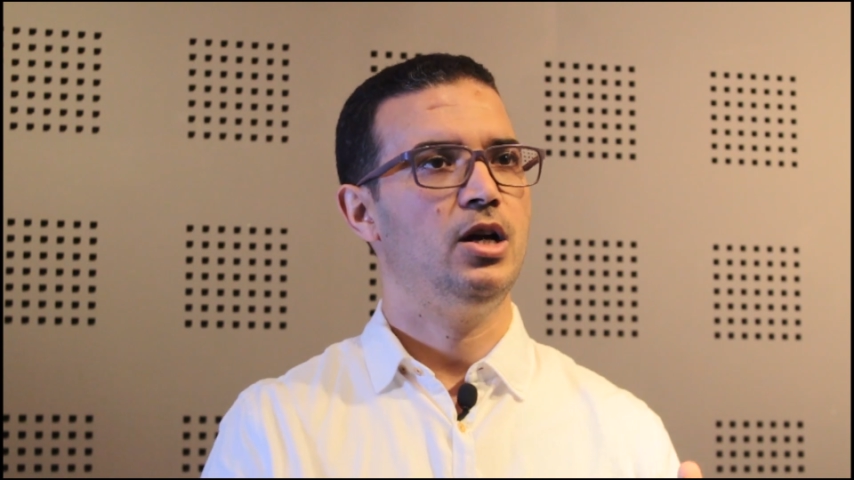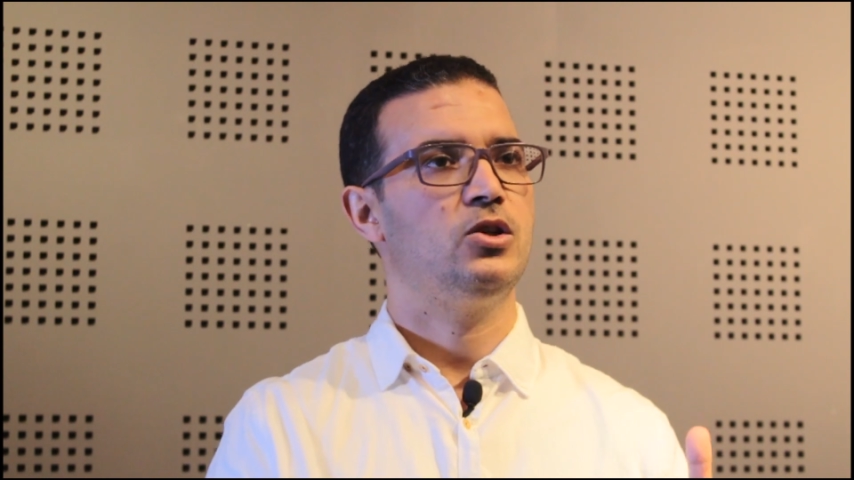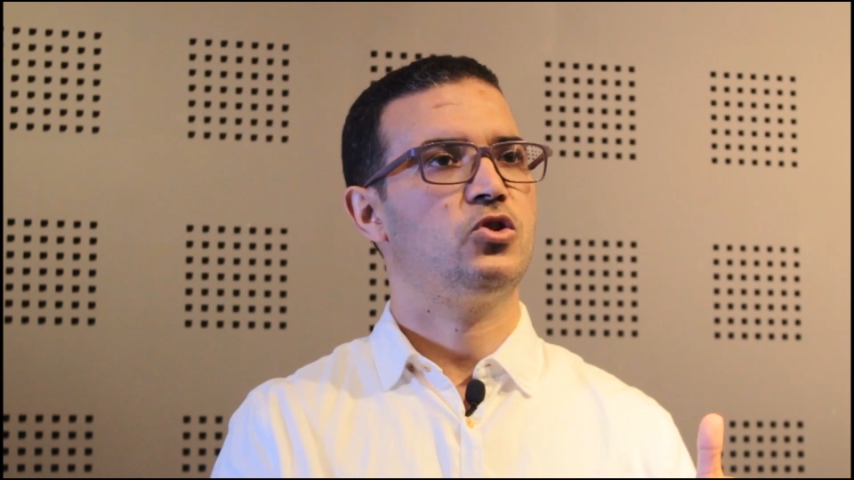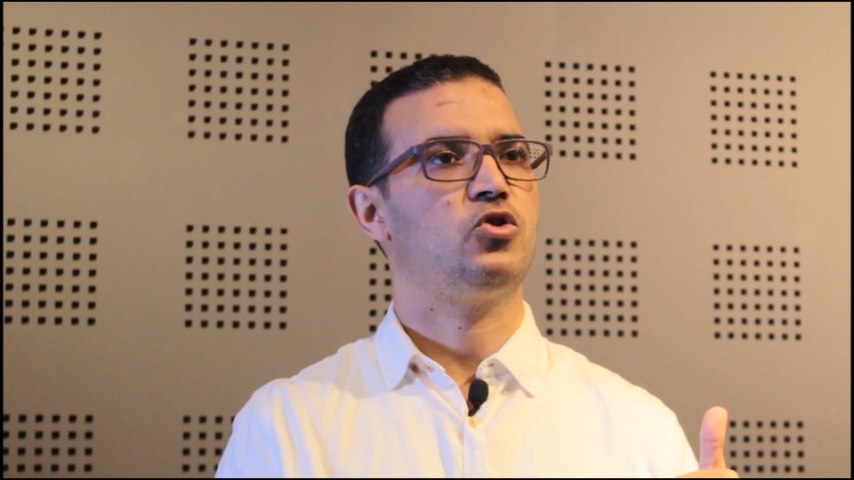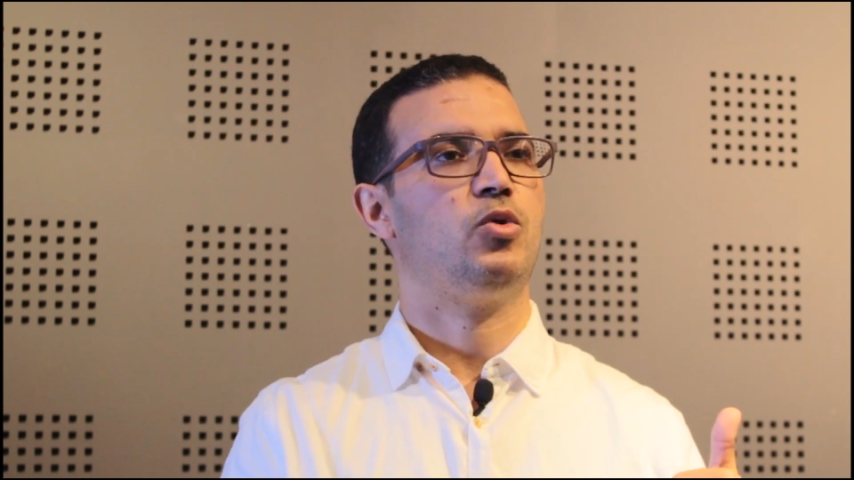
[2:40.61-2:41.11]

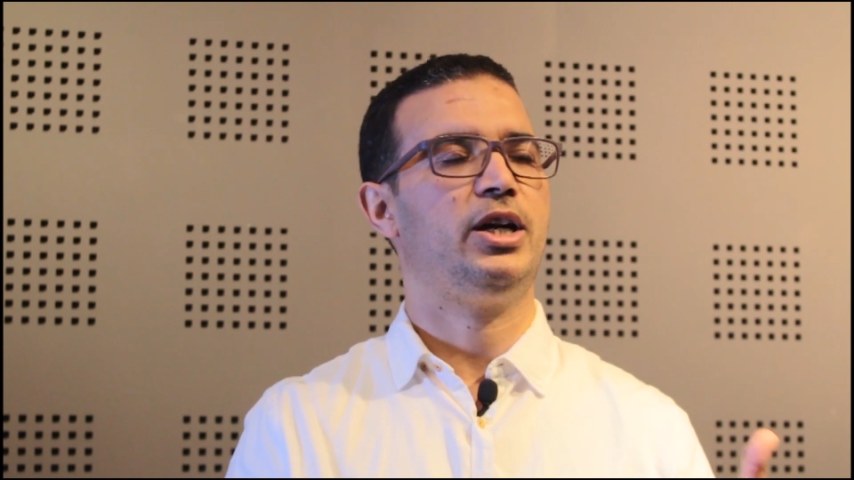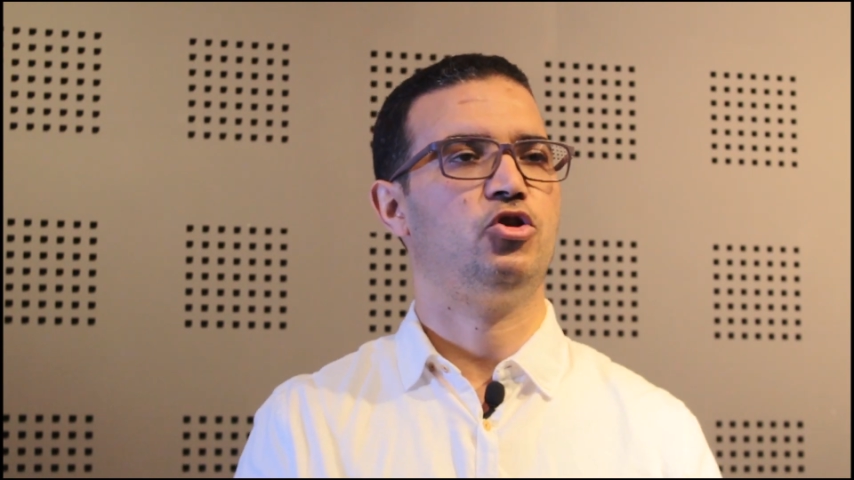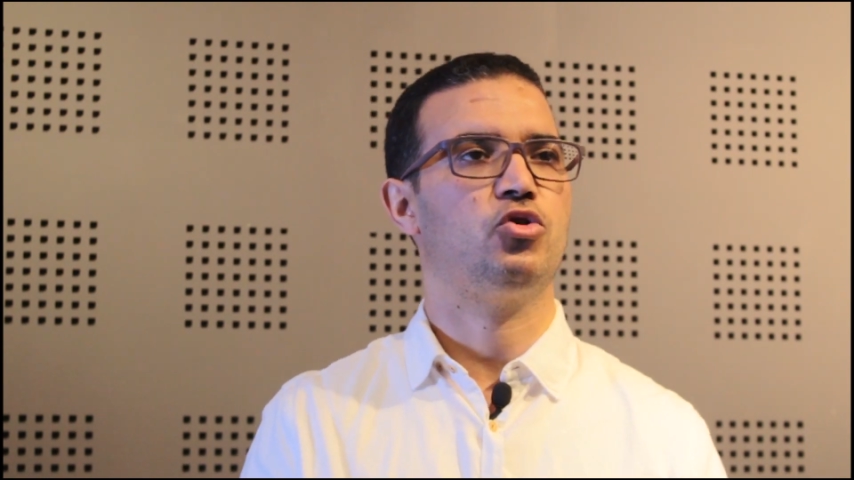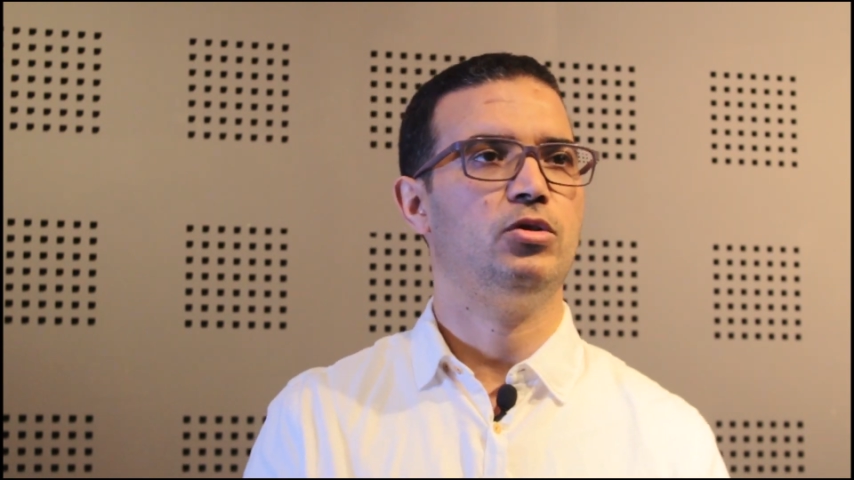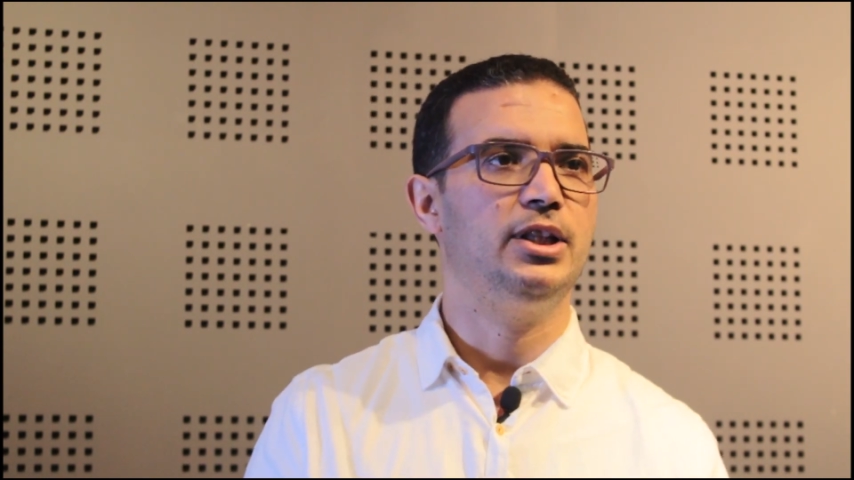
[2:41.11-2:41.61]

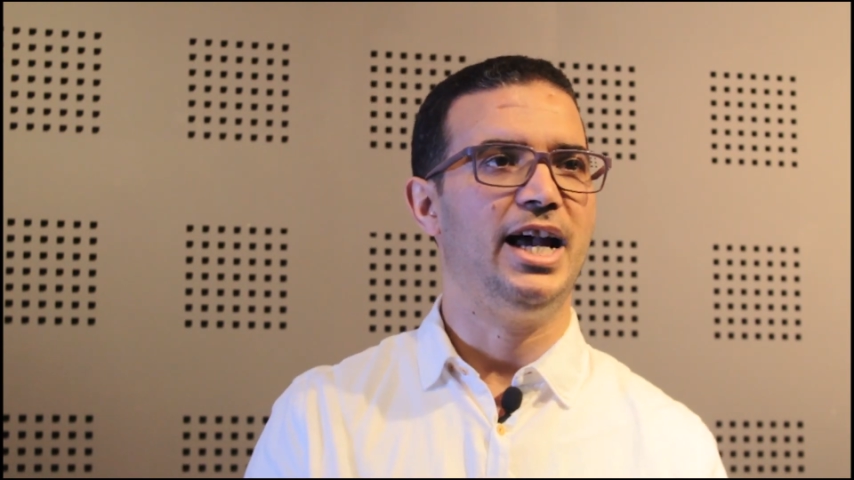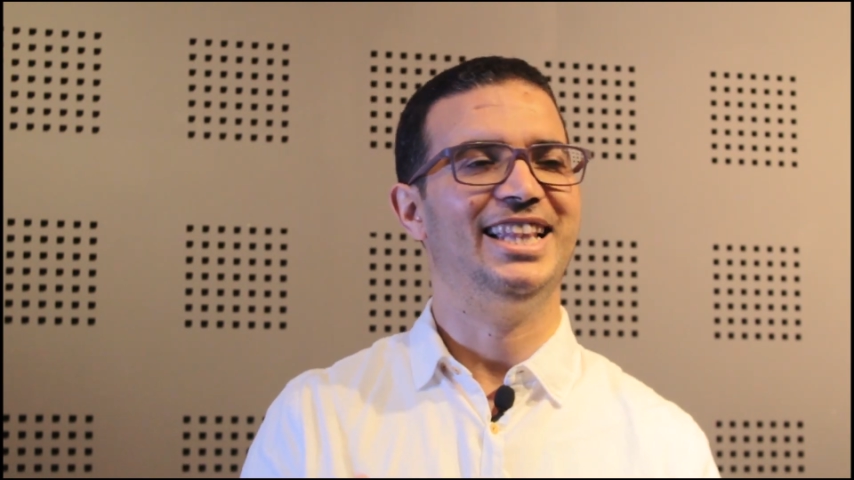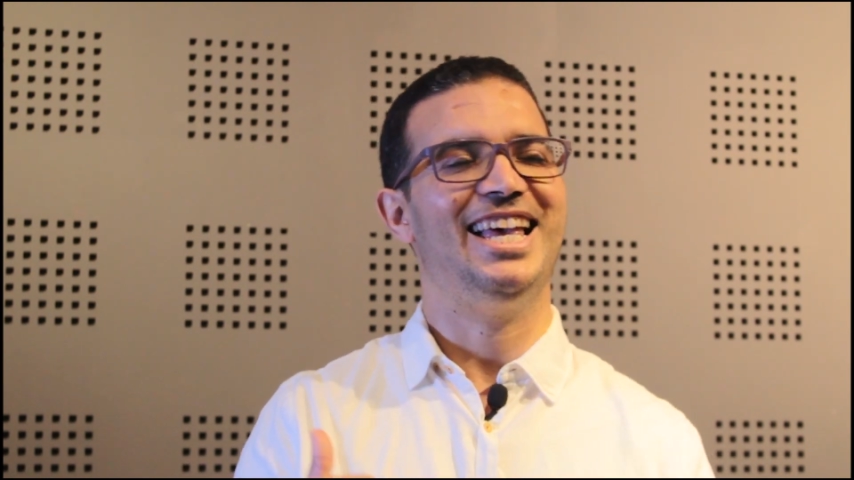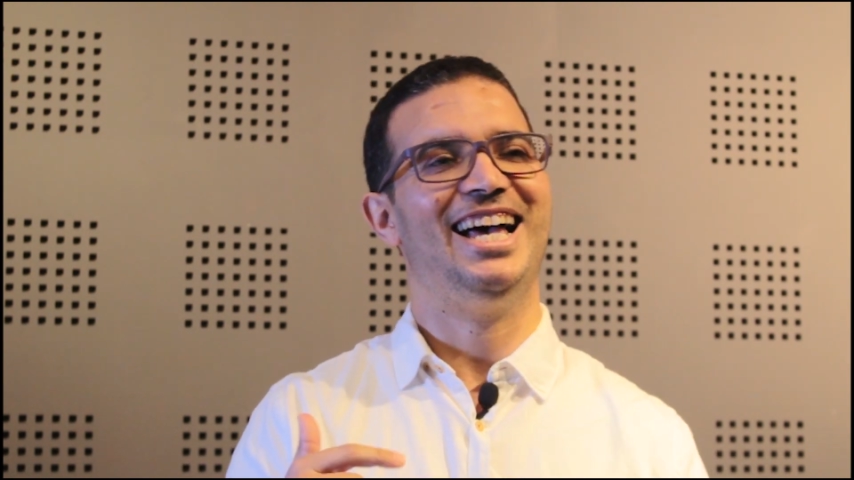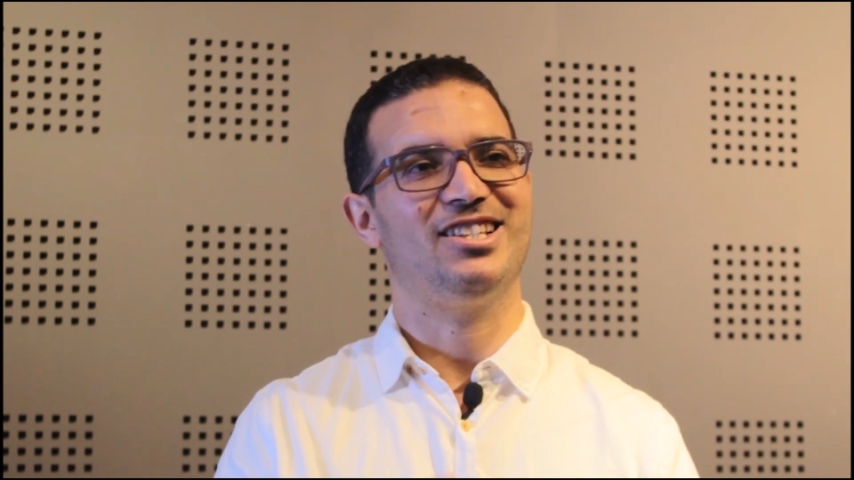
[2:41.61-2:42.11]
structured
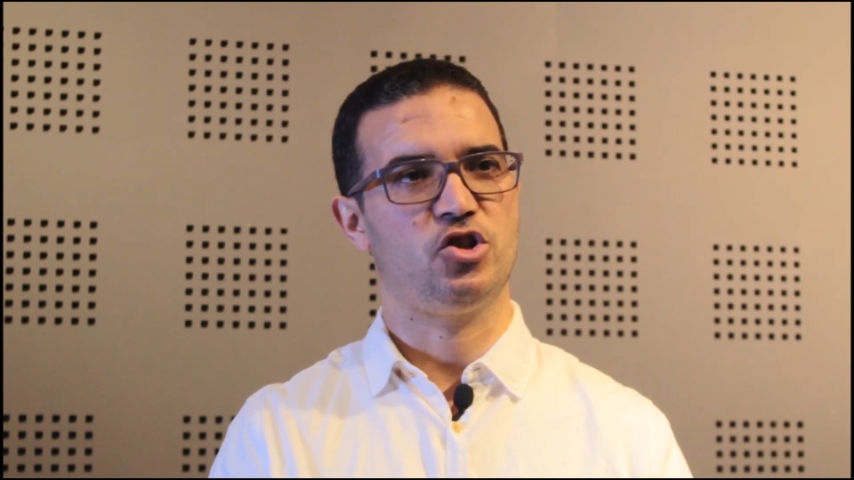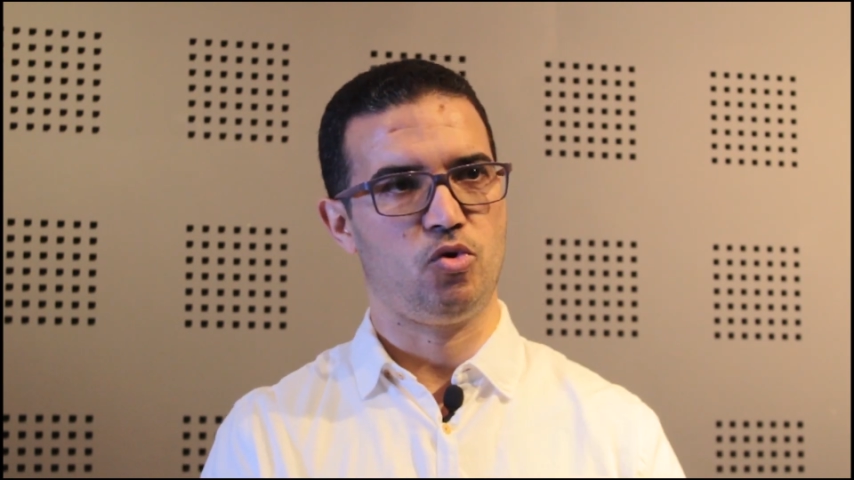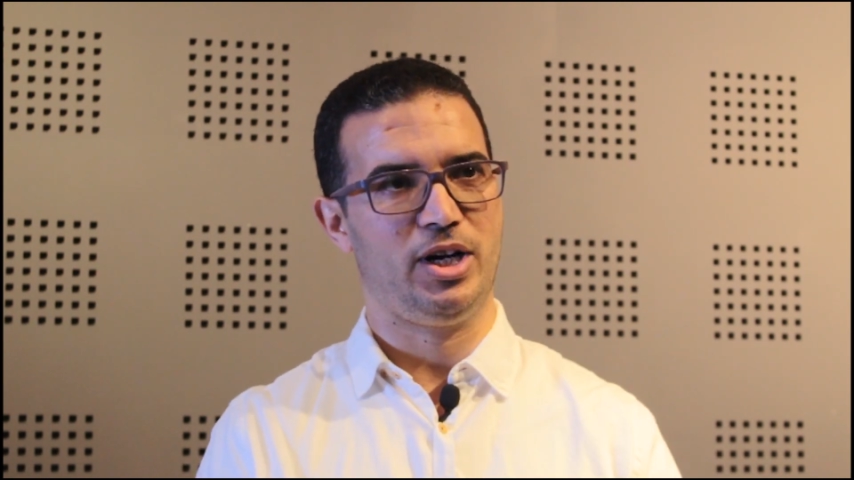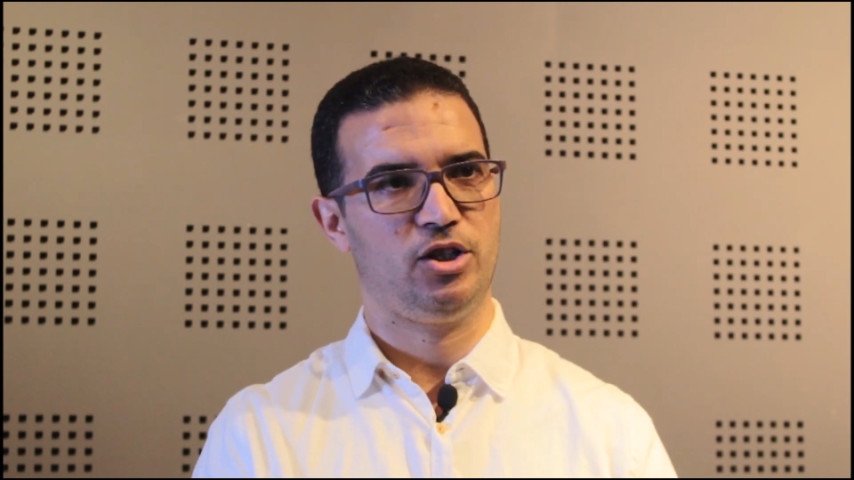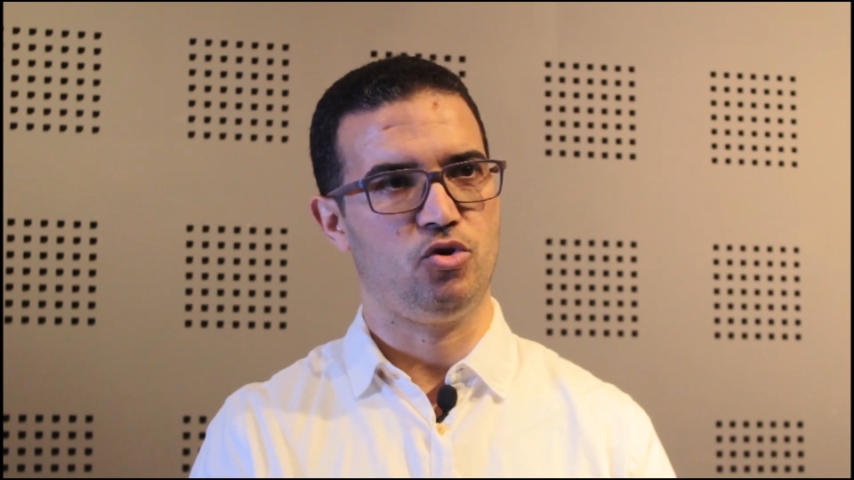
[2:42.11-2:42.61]
and
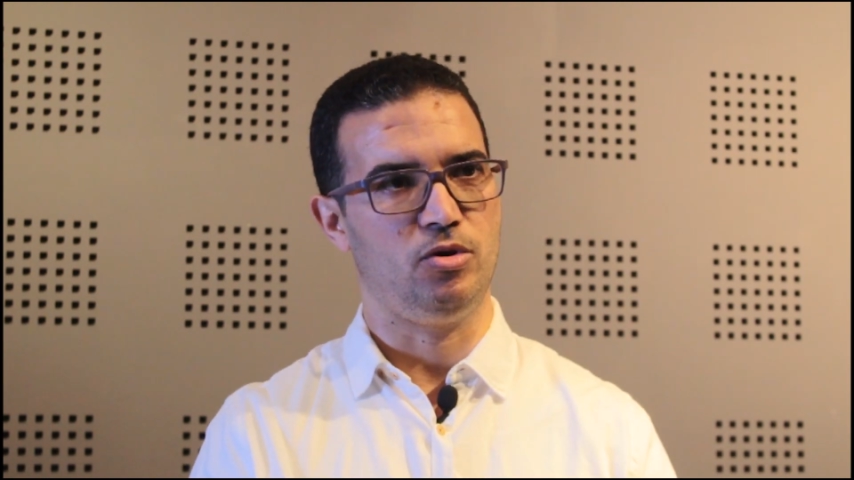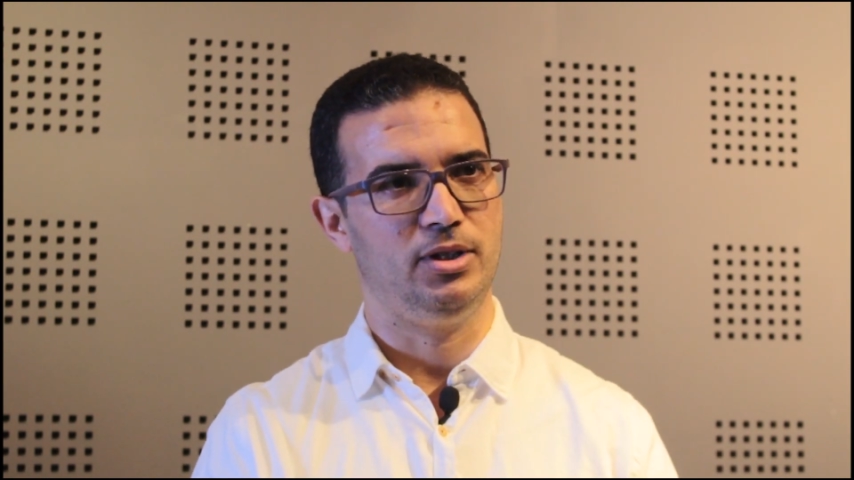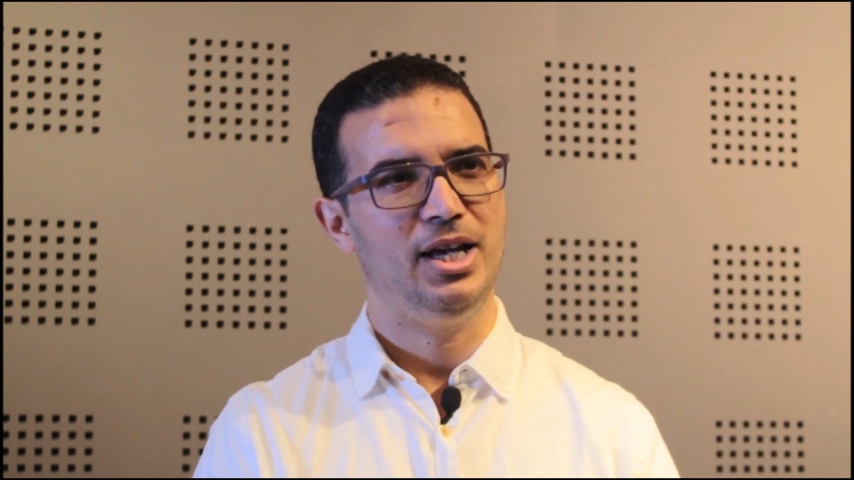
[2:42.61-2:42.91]
unstructured.